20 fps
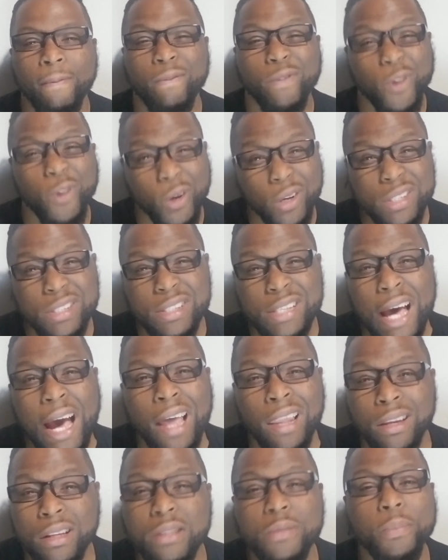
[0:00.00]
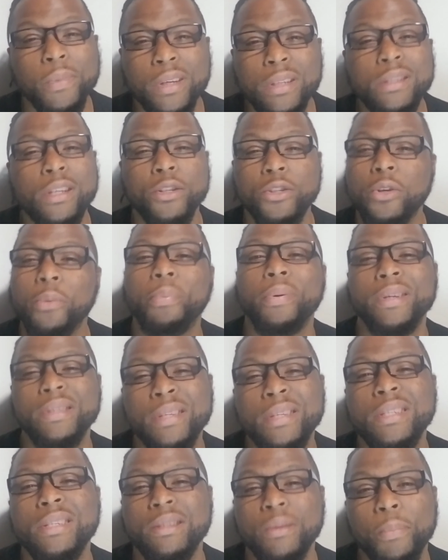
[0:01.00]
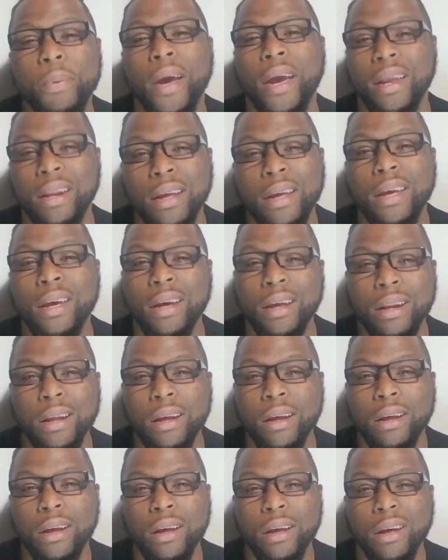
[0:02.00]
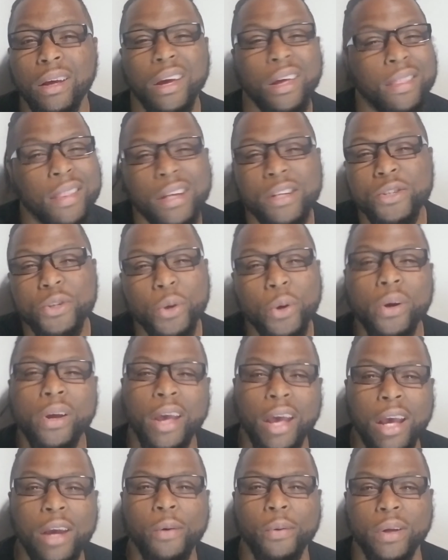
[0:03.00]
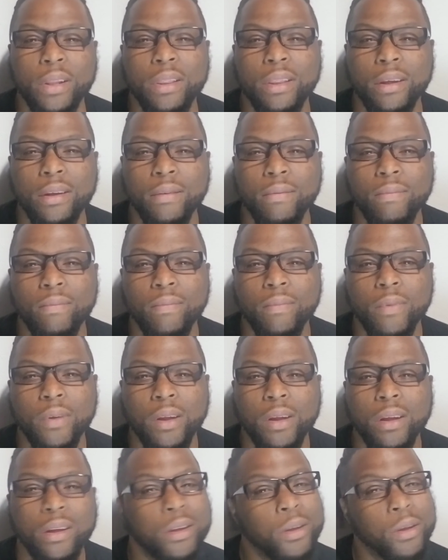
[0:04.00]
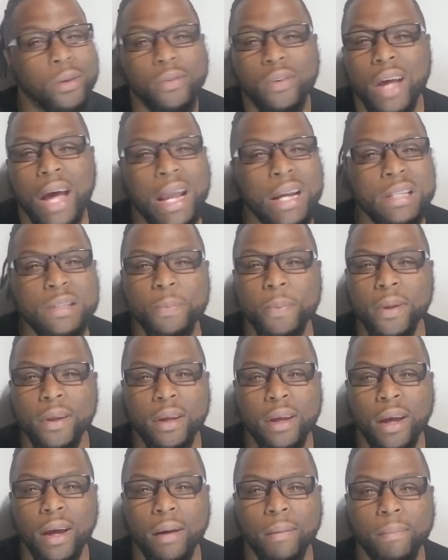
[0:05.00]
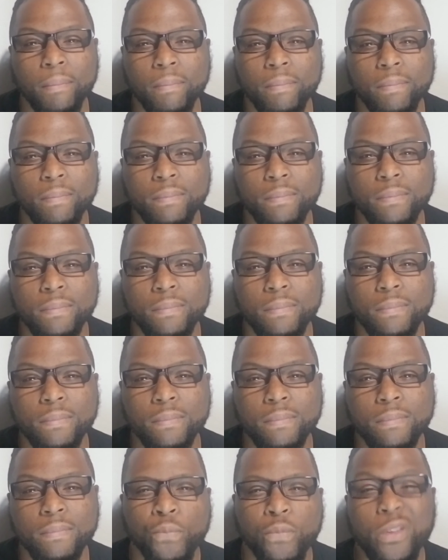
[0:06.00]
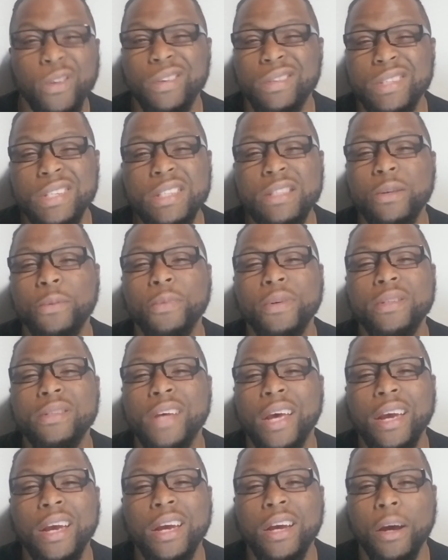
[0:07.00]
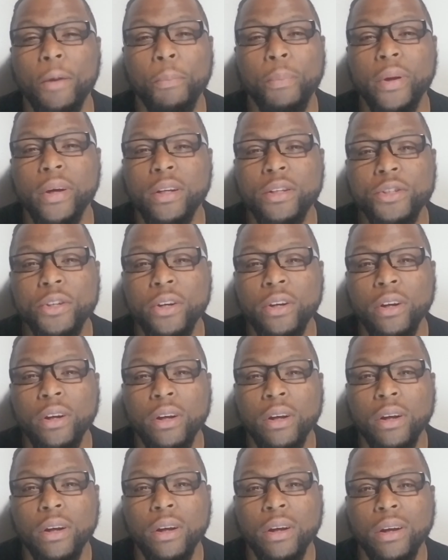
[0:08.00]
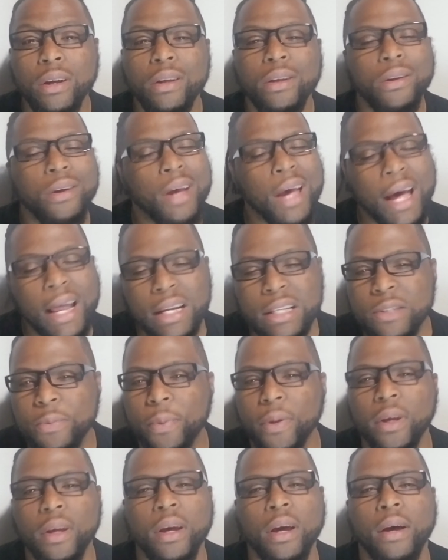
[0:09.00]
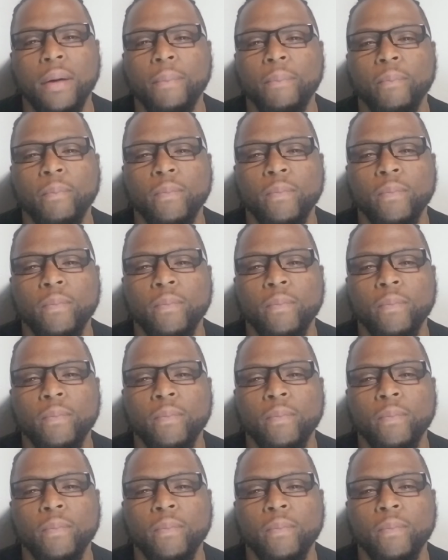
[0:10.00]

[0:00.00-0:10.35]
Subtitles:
Your silence means that you're participating in it and that you're okay with it. You've got to speak up. You see someone taking a picture, you got to speak up.